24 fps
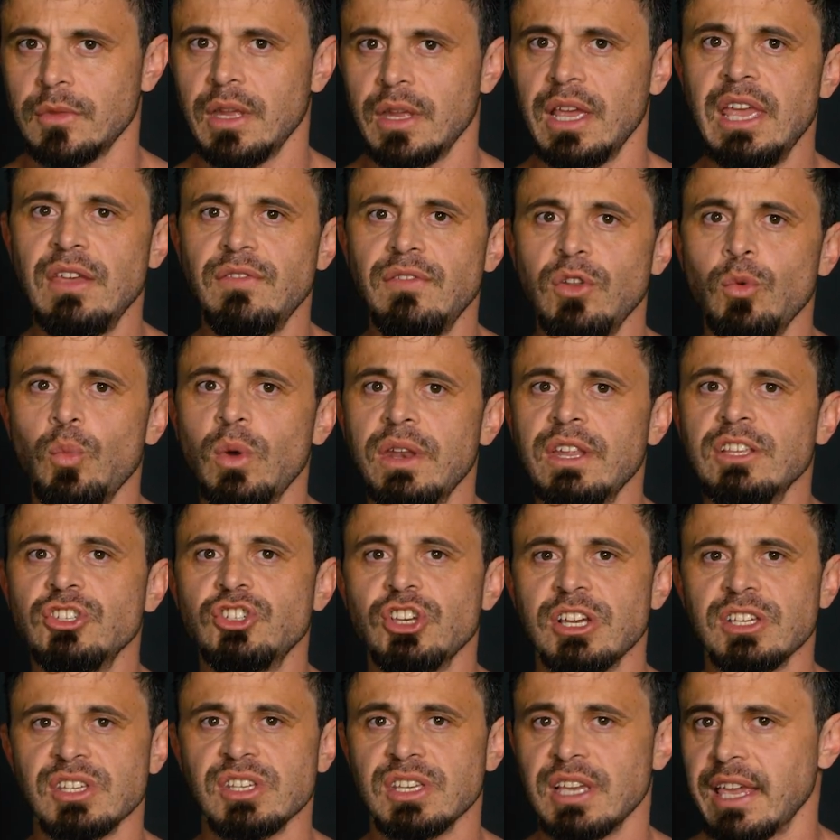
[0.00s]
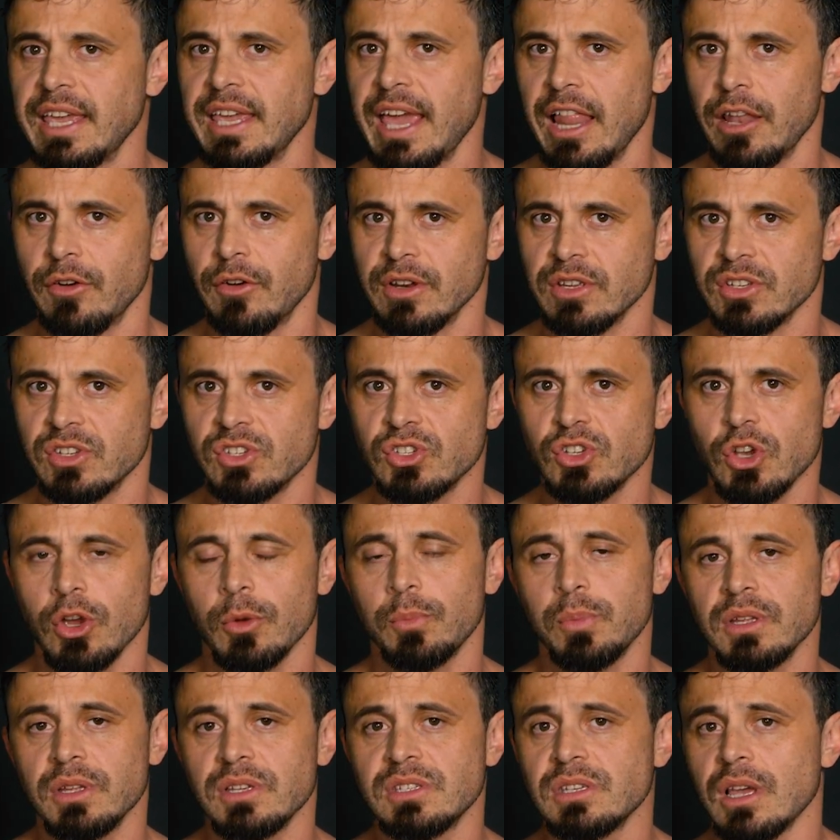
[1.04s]
Even when ingesting a calorie
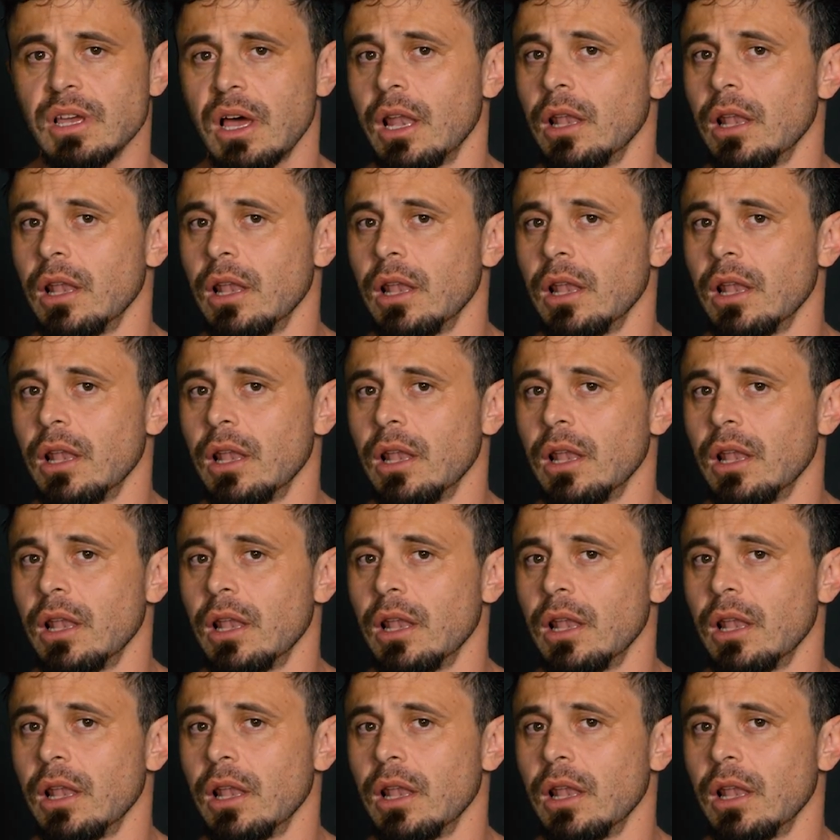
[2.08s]
surplus,